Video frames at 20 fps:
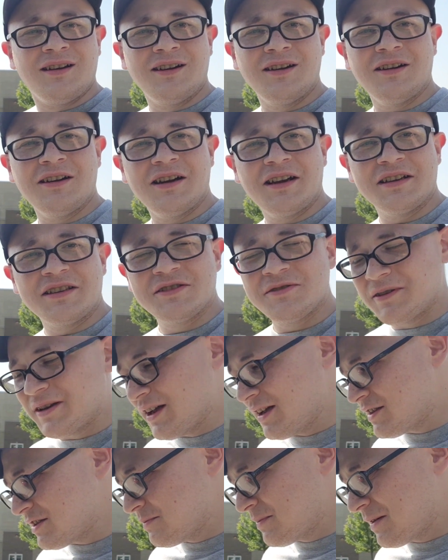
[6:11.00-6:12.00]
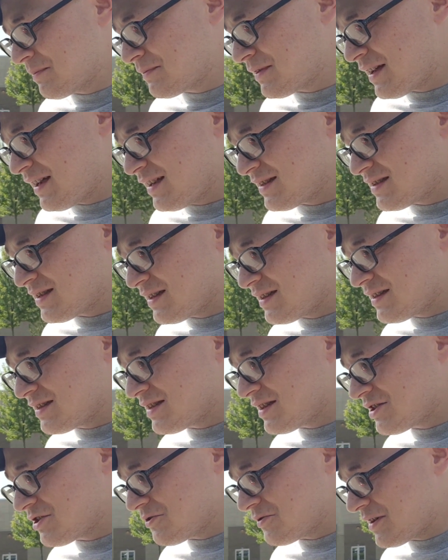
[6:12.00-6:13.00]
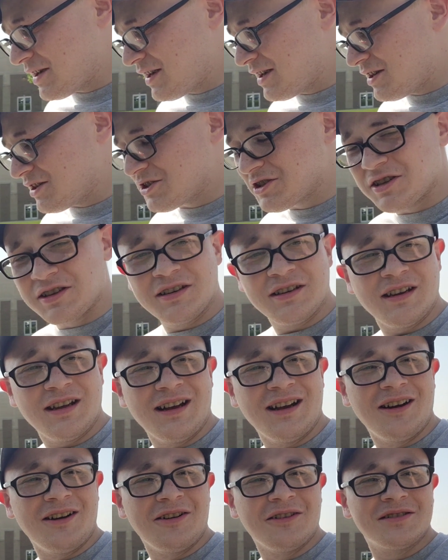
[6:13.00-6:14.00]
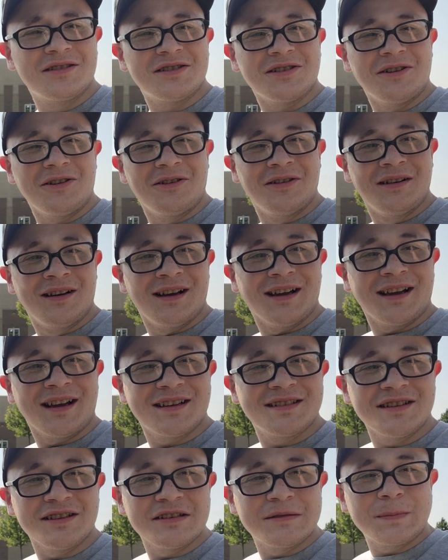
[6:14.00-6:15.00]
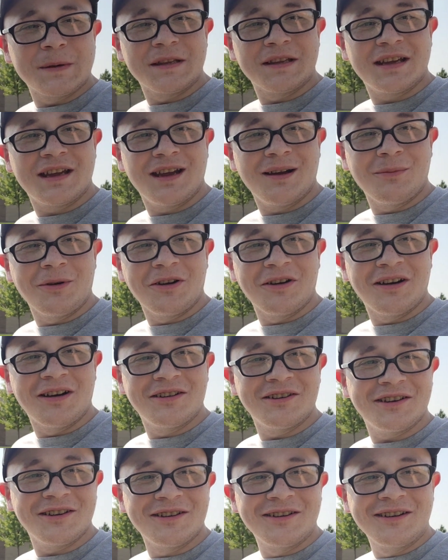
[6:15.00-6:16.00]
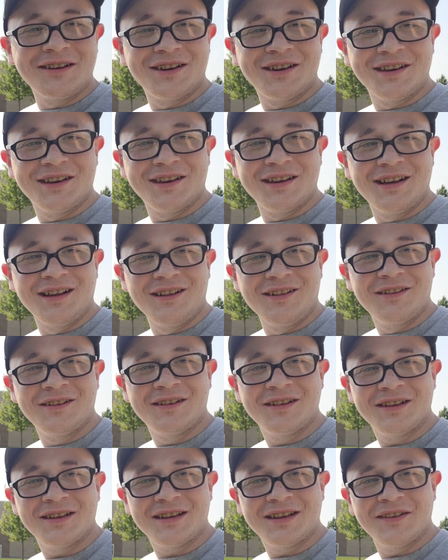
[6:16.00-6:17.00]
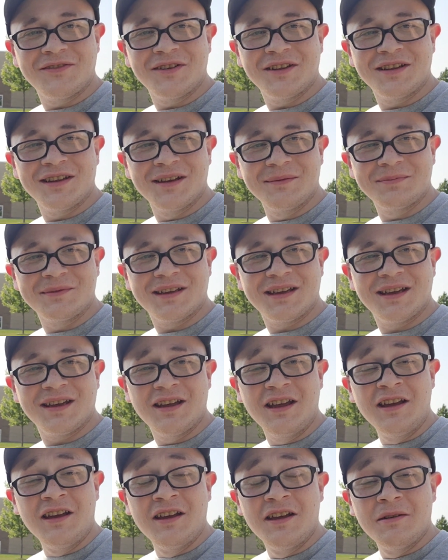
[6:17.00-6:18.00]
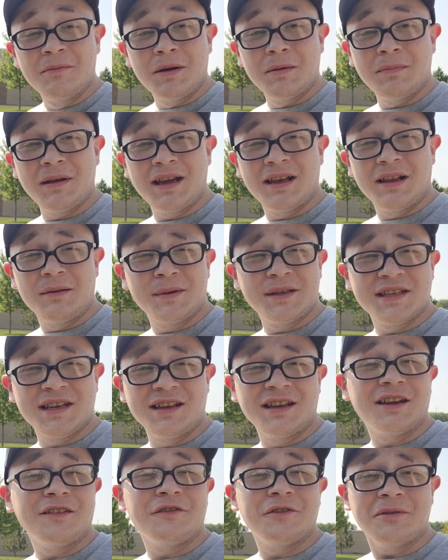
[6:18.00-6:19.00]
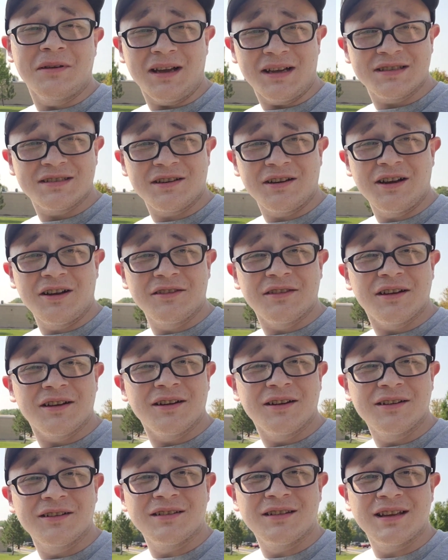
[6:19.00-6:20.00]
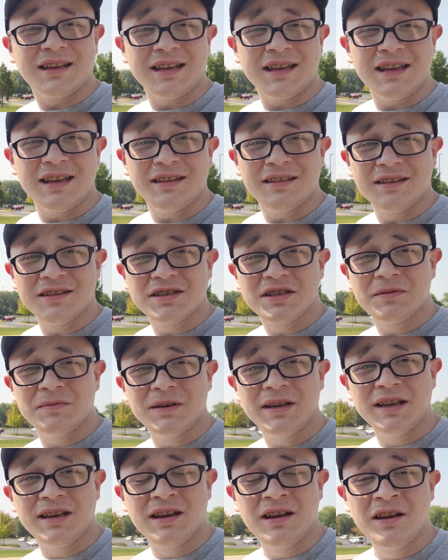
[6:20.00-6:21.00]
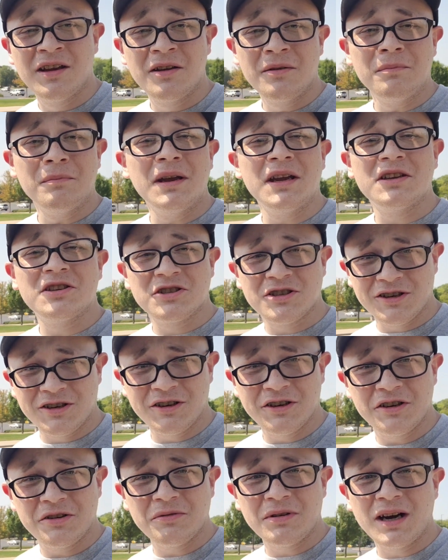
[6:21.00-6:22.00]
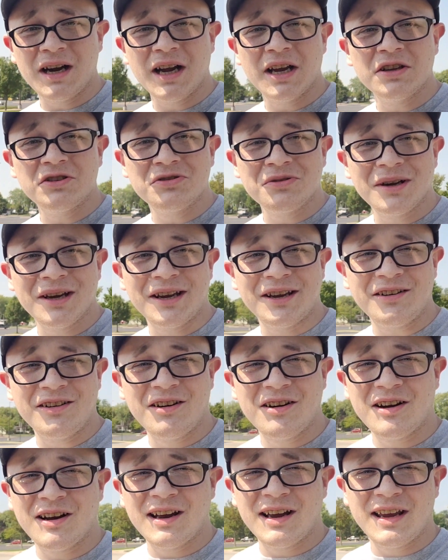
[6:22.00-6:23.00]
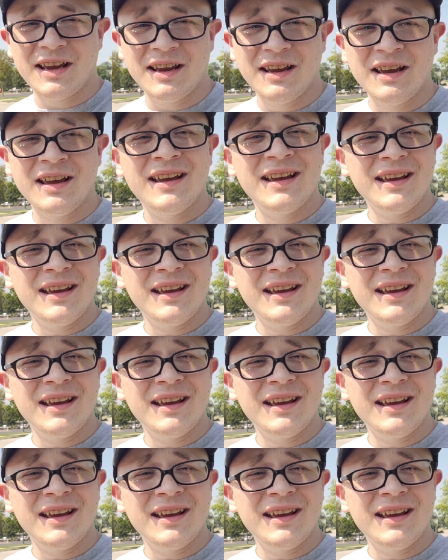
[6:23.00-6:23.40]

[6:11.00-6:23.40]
Alright, so I got some updates on the situation now, so I guess I'll spin the camera around here and I'll give you the update. But man, let me tell you, if you guys are out there in the heat this week, make sure you hydrate, alright?